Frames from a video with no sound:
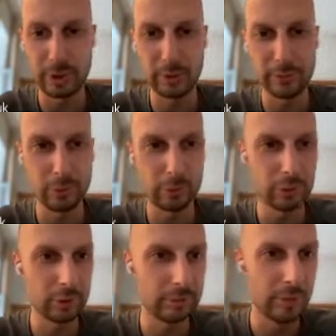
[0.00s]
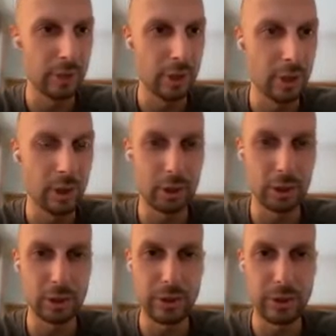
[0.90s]
default
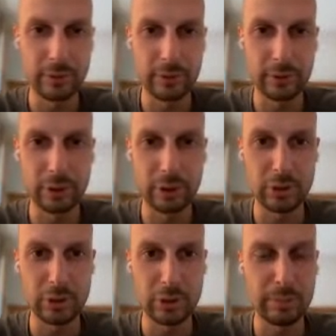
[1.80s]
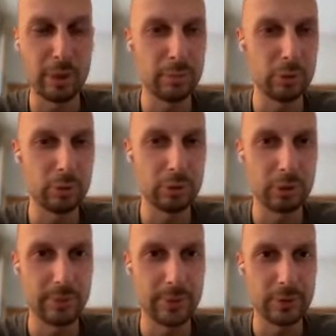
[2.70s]
in dev and debug mode.
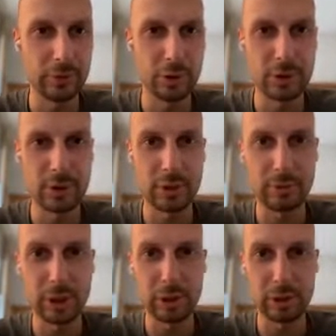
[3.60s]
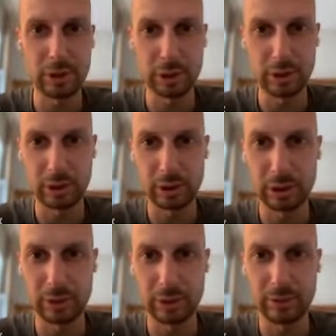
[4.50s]
So just a minor
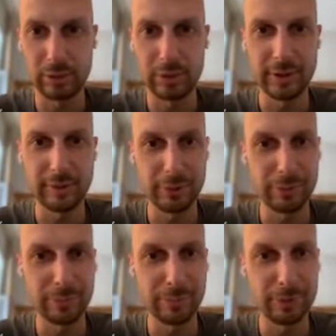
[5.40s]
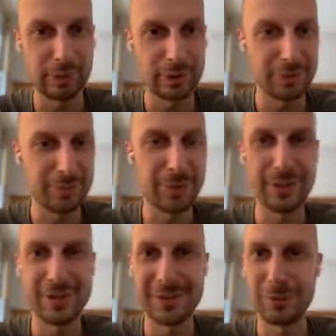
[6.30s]
developer
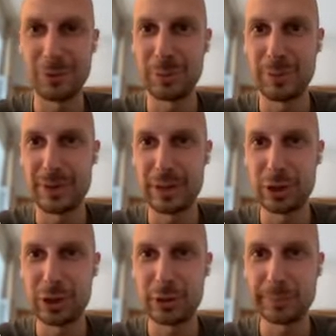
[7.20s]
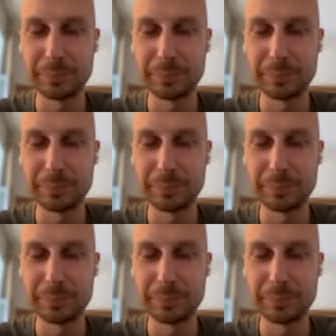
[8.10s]
experience optimization.